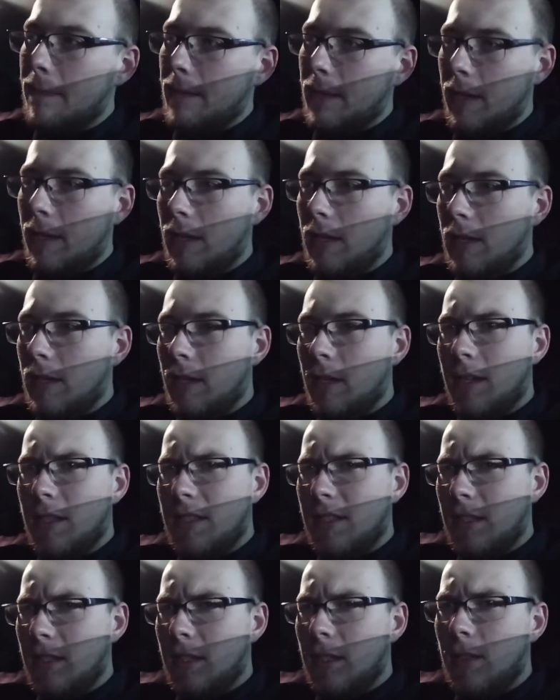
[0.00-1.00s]
and
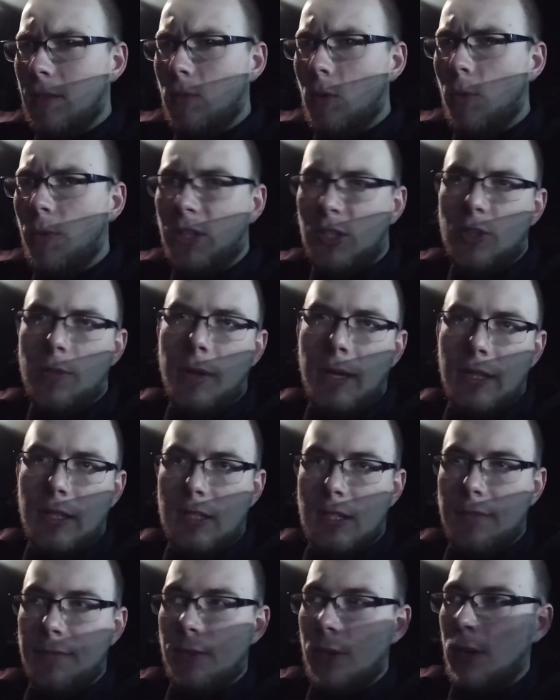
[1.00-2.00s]
seeing what we can do about this
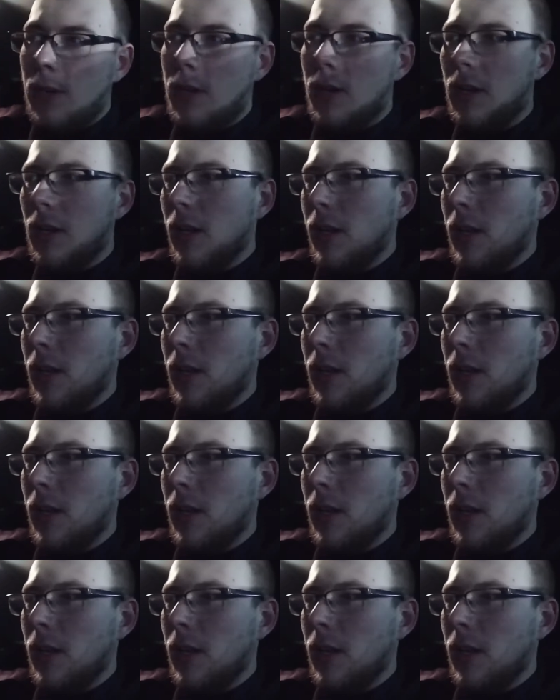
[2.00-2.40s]
converter,